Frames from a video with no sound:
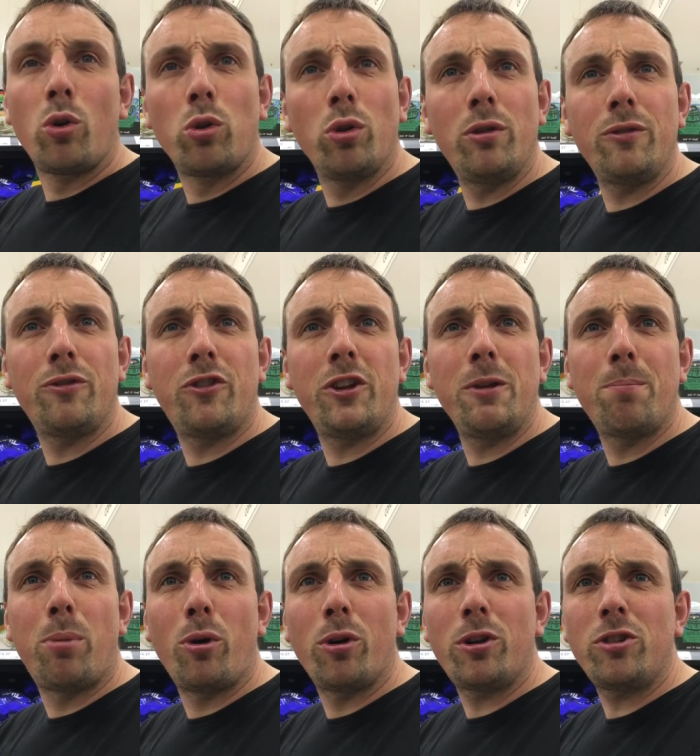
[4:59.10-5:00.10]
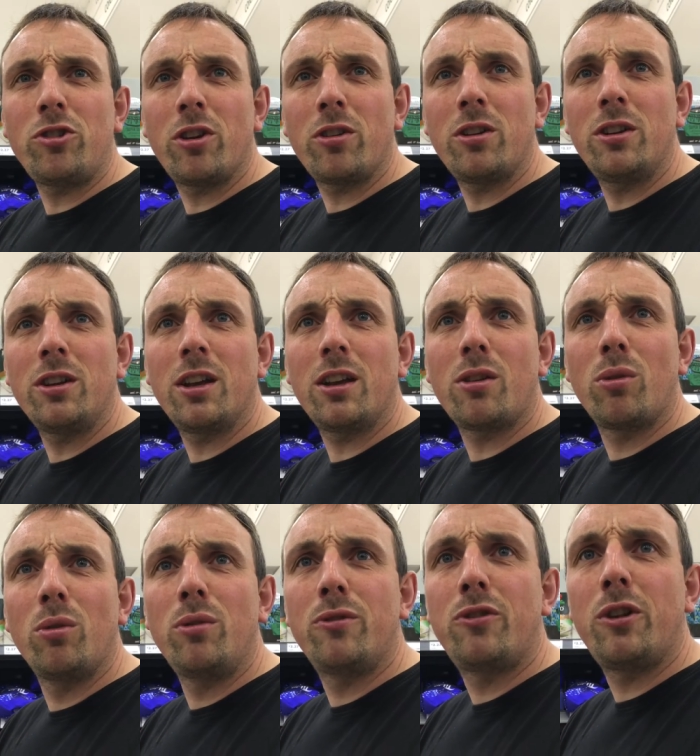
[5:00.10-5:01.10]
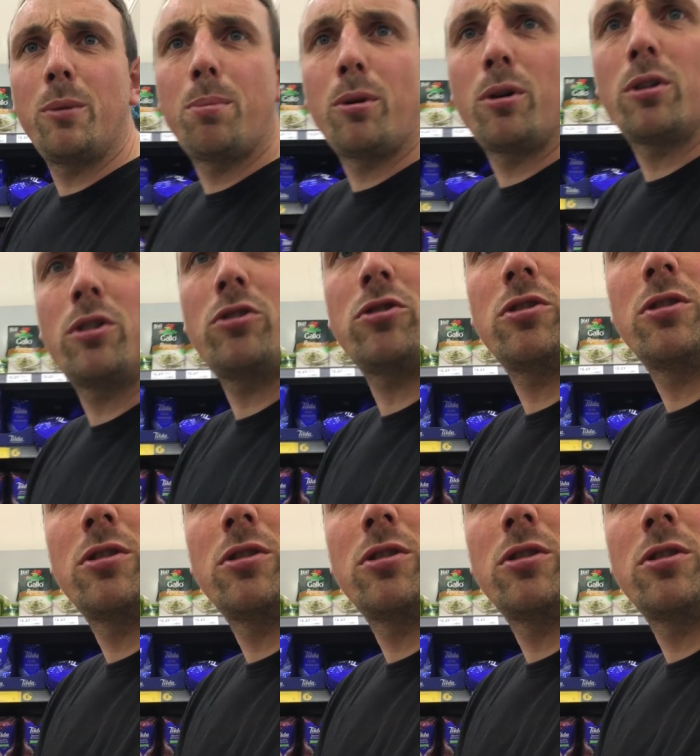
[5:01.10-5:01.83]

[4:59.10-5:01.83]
gluten-free porridge. I can get gluten-free porridge.